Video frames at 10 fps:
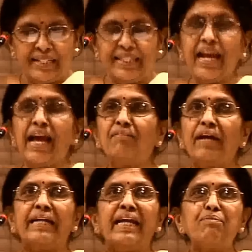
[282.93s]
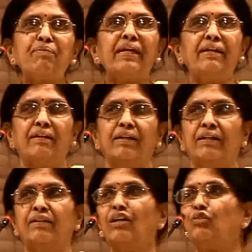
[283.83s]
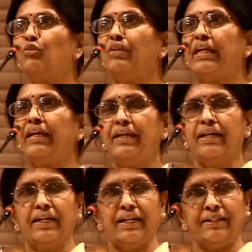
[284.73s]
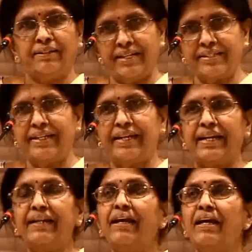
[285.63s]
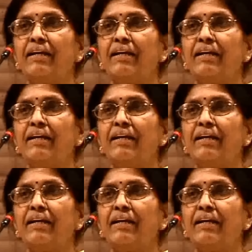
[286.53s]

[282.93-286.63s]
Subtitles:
They have adapted, not only translated,